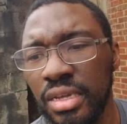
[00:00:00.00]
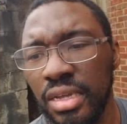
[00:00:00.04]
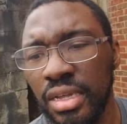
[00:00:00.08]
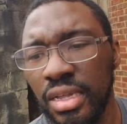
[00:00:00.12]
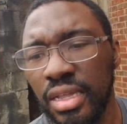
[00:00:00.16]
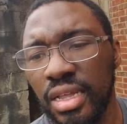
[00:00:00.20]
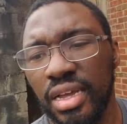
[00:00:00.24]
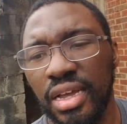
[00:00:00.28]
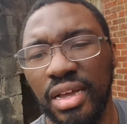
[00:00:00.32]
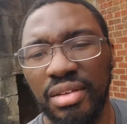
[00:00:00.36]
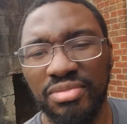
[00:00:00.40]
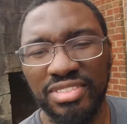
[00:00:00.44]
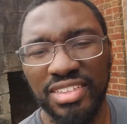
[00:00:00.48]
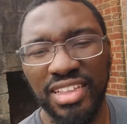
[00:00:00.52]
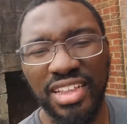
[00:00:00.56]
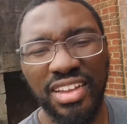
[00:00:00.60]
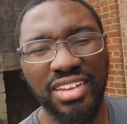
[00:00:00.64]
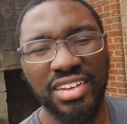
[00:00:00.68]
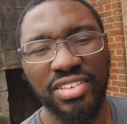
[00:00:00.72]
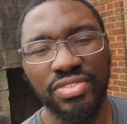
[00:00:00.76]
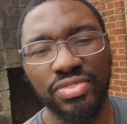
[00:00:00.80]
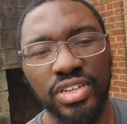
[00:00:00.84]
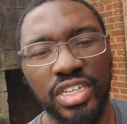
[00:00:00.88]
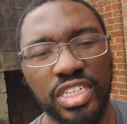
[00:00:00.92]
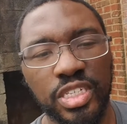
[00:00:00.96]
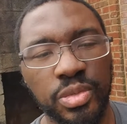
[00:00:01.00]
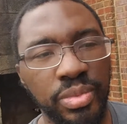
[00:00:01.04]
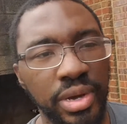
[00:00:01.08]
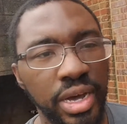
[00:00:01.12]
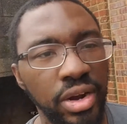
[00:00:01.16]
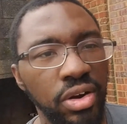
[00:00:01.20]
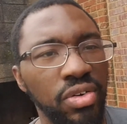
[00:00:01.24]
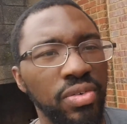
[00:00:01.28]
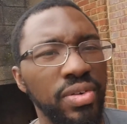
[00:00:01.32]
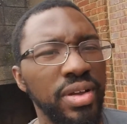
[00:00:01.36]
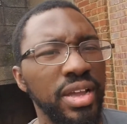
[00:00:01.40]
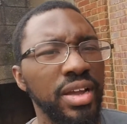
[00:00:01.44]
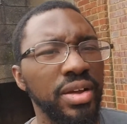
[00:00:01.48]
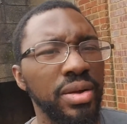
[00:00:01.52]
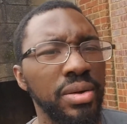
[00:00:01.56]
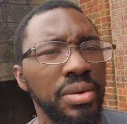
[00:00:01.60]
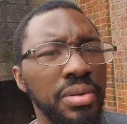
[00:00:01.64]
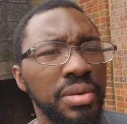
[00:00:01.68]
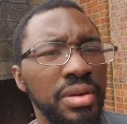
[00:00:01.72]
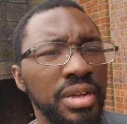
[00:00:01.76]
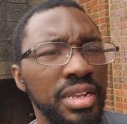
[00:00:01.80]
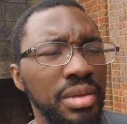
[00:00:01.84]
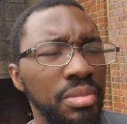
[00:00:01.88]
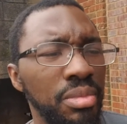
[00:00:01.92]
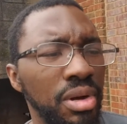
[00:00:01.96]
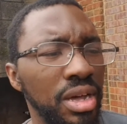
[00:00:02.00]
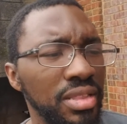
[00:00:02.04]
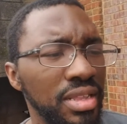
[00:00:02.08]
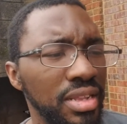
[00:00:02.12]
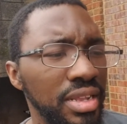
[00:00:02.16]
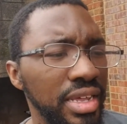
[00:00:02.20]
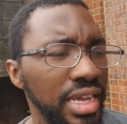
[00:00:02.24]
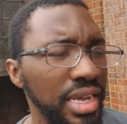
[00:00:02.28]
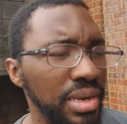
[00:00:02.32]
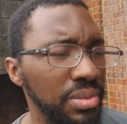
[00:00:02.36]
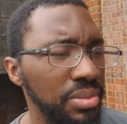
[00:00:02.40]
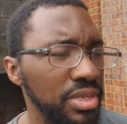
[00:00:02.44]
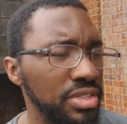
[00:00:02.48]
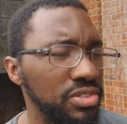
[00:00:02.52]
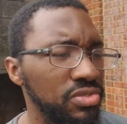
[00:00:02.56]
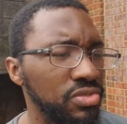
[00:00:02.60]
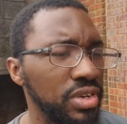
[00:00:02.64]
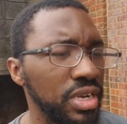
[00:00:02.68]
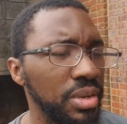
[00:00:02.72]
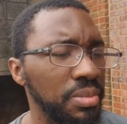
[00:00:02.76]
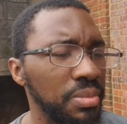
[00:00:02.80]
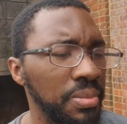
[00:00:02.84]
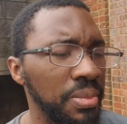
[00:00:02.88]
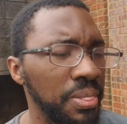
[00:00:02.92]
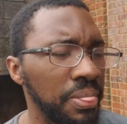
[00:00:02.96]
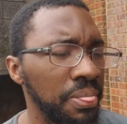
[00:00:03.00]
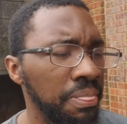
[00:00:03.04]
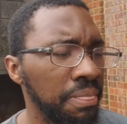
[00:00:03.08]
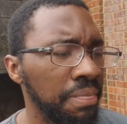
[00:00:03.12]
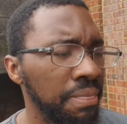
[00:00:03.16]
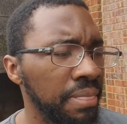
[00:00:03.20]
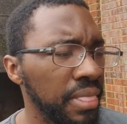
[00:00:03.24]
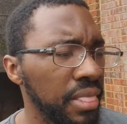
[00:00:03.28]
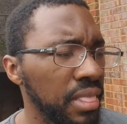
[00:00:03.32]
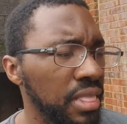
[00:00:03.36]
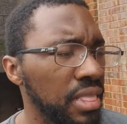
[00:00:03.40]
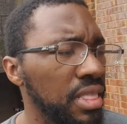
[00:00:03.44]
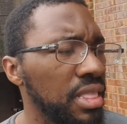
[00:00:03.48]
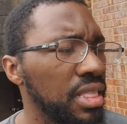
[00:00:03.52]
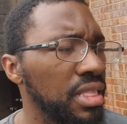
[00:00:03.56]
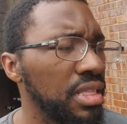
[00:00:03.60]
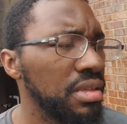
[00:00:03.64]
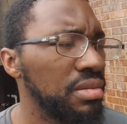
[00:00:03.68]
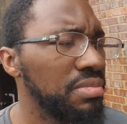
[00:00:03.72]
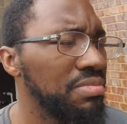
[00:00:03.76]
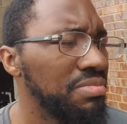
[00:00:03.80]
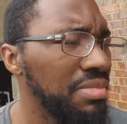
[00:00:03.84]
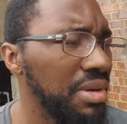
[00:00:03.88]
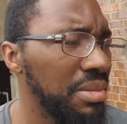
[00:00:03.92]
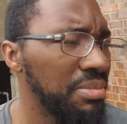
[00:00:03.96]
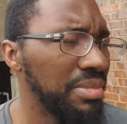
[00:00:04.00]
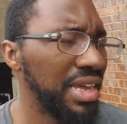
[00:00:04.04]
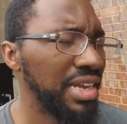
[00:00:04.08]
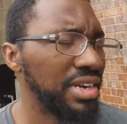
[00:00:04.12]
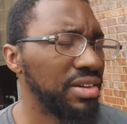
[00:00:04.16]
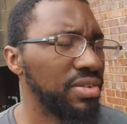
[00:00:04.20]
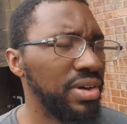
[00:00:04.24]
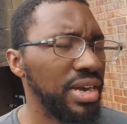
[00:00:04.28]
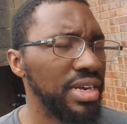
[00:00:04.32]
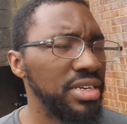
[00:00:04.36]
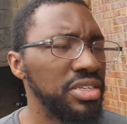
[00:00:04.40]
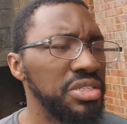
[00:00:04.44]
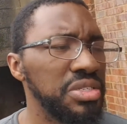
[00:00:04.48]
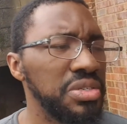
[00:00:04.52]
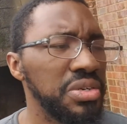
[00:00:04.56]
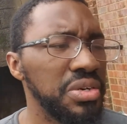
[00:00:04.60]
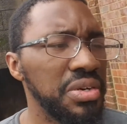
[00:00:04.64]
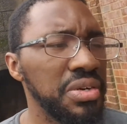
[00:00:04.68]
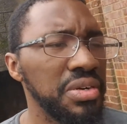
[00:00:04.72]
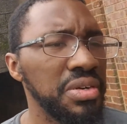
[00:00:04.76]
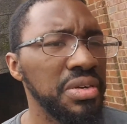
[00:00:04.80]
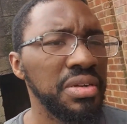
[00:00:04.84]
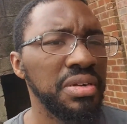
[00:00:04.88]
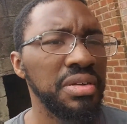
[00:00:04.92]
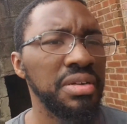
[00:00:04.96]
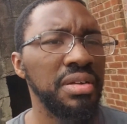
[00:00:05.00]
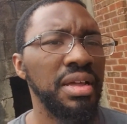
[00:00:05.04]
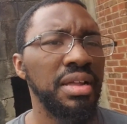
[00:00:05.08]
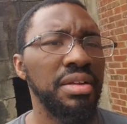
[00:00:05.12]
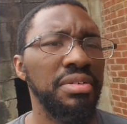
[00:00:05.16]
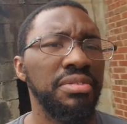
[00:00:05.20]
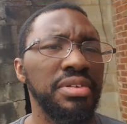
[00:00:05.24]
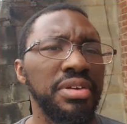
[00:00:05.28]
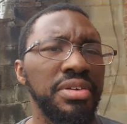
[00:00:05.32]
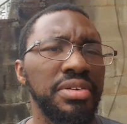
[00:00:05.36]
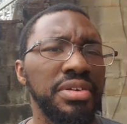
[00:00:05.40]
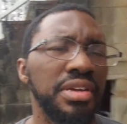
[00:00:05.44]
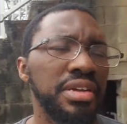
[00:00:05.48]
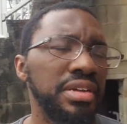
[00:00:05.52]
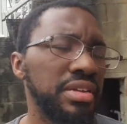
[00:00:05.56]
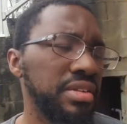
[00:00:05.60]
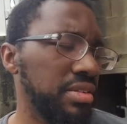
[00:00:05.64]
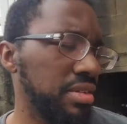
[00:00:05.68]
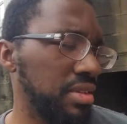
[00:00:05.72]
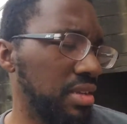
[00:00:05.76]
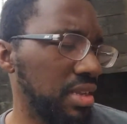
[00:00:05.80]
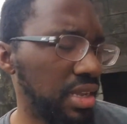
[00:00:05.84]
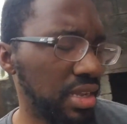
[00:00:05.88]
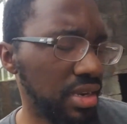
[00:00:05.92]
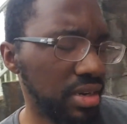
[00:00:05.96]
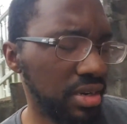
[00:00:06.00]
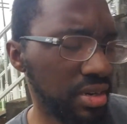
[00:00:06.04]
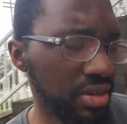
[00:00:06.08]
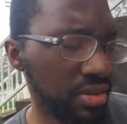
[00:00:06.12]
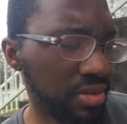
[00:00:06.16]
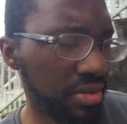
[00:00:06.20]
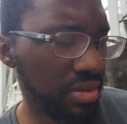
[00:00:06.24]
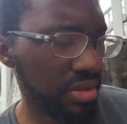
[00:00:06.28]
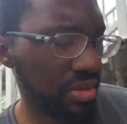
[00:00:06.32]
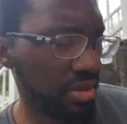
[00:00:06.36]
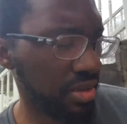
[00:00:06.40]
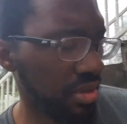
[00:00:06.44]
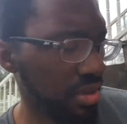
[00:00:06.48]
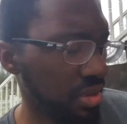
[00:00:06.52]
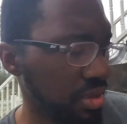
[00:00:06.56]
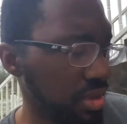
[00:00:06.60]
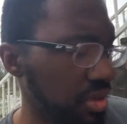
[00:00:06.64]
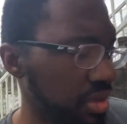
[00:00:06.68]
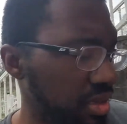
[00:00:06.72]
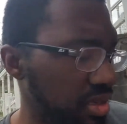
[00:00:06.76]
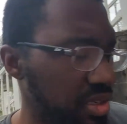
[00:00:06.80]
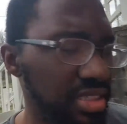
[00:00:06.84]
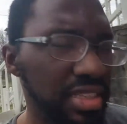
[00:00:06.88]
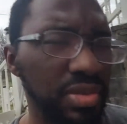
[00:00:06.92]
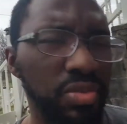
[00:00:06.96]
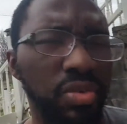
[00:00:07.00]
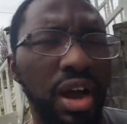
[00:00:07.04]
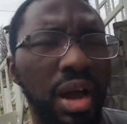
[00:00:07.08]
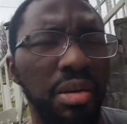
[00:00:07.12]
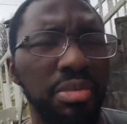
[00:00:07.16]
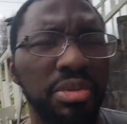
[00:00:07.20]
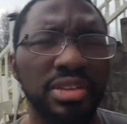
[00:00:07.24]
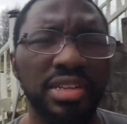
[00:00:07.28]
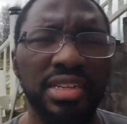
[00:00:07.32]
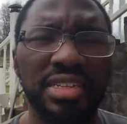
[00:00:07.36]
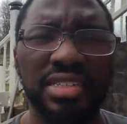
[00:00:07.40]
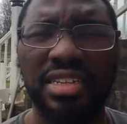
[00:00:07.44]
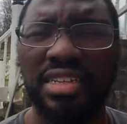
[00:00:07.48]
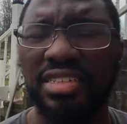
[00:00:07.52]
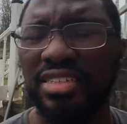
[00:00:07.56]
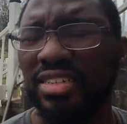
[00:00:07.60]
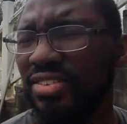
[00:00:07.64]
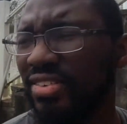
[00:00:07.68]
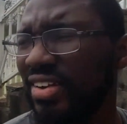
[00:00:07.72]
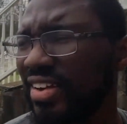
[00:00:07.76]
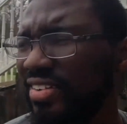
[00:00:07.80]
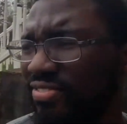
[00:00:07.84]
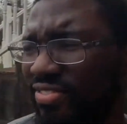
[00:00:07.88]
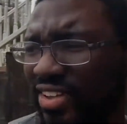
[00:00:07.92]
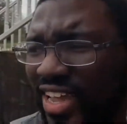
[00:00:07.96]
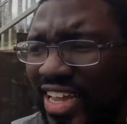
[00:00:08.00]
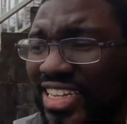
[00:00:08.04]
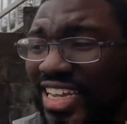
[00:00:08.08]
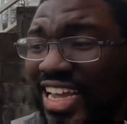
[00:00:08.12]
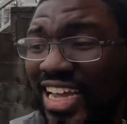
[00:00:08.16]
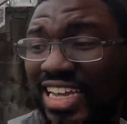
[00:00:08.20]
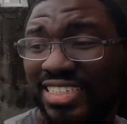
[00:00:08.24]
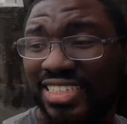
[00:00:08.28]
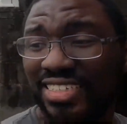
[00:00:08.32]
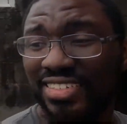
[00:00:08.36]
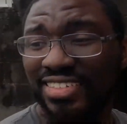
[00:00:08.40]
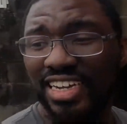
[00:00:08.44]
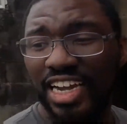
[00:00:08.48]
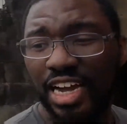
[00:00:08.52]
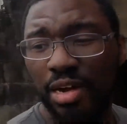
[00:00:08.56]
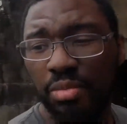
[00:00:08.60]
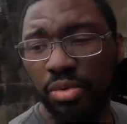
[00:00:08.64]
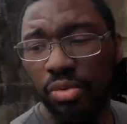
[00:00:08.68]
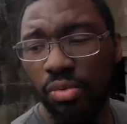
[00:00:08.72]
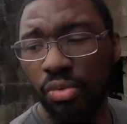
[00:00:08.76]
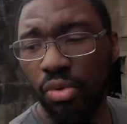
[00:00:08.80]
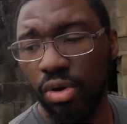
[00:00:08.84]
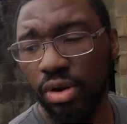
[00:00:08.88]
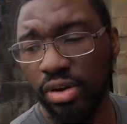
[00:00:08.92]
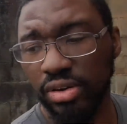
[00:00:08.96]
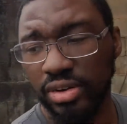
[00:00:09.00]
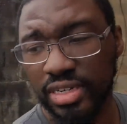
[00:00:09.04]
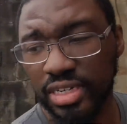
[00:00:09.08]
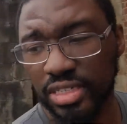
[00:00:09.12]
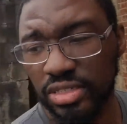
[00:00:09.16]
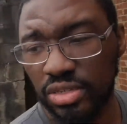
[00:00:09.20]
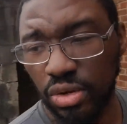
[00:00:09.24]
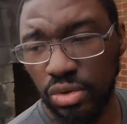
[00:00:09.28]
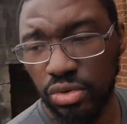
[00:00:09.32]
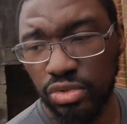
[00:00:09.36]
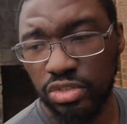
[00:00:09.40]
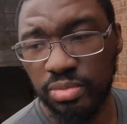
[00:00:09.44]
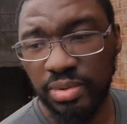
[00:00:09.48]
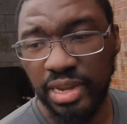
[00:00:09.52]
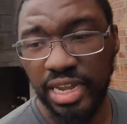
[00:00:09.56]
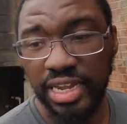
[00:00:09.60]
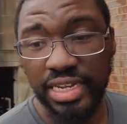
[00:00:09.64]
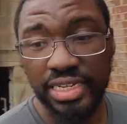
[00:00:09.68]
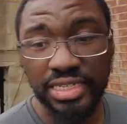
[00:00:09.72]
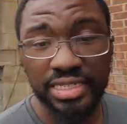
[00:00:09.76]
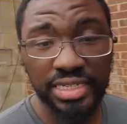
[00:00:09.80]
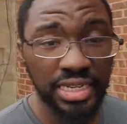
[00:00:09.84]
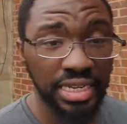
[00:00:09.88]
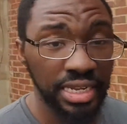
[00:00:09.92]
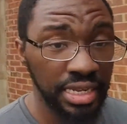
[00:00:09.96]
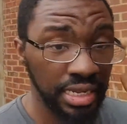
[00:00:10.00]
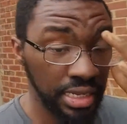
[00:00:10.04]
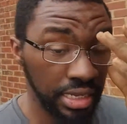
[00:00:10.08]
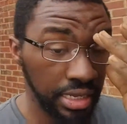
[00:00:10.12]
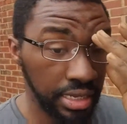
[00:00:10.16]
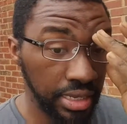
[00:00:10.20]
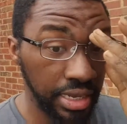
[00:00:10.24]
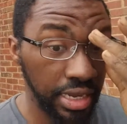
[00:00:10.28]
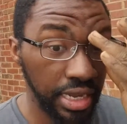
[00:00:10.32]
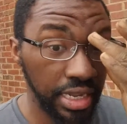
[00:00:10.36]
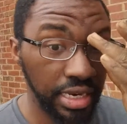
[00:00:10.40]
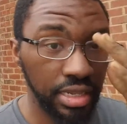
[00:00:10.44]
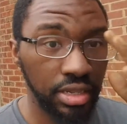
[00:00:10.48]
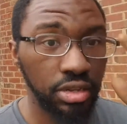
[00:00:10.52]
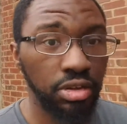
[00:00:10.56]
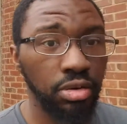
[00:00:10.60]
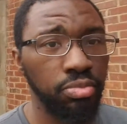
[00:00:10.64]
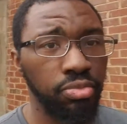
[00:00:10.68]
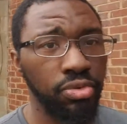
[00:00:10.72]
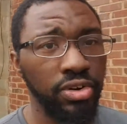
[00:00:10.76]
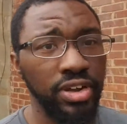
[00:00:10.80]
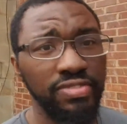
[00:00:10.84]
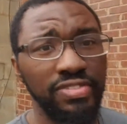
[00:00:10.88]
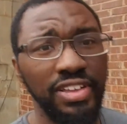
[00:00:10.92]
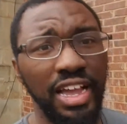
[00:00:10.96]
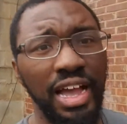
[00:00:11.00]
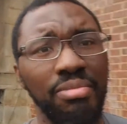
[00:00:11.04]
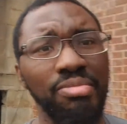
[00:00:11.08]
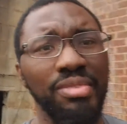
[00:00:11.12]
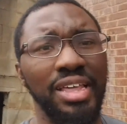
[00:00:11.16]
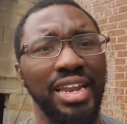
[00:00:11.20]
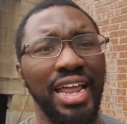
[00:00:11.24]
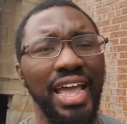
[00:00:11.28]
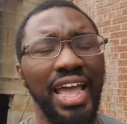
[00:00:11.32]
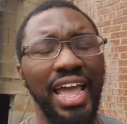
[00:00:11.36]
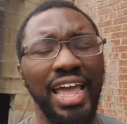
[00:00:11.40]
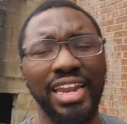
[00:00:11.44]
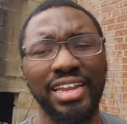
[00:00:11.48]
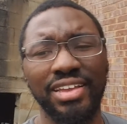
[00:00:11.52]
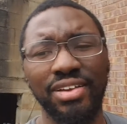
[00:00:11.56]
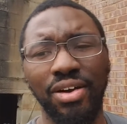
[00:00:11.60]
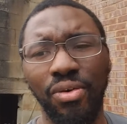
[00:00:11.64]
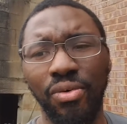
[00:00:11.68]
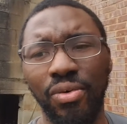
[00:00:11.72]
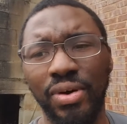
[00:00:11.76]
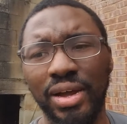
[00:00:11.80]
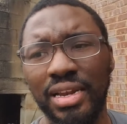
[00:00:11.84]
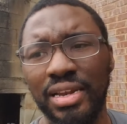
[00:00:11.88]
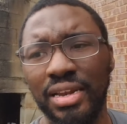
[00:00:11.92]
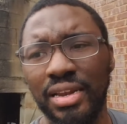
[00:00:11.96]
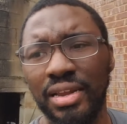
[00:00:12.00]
I'm still on the fence about over here in the motherland with drip. I'm not quite sure. I don't know yet. I don't know. Because the Wobbly is such a fantastic job of watering this whole space in the little brief time that I had it going.